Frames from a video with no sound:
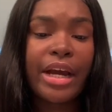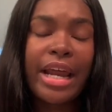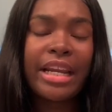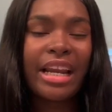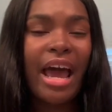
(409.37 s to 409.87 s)
I
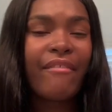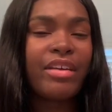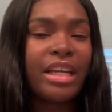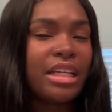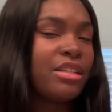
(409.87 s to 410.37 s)
didn't have it
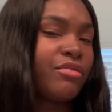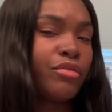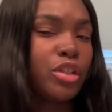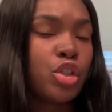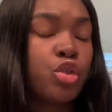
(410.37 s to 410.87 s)
in
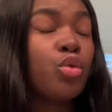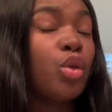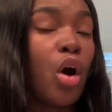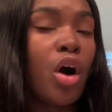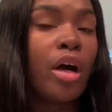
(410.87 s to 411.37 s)
for too
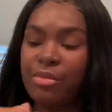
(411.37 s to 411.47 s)
long.